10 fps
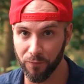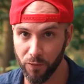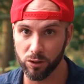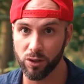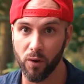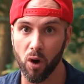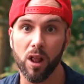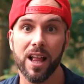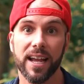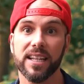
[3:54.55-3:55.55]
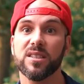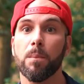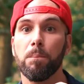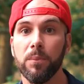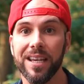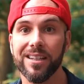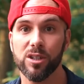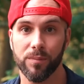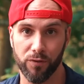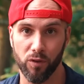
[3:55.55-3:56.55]
First of all, it's a
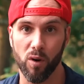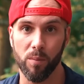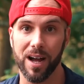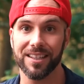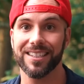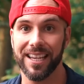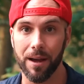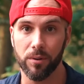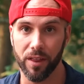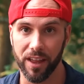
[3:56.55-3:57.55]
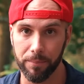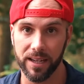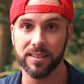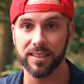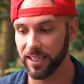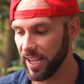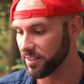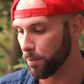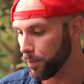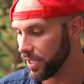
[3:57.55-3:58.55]
medium format camera. That means it
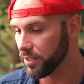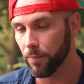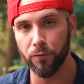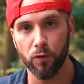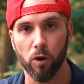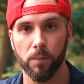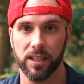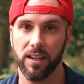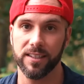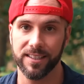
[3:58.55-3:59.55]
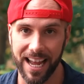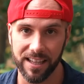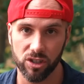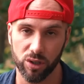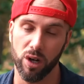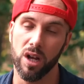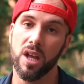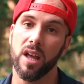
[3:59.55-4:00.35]
has a medium format sensor.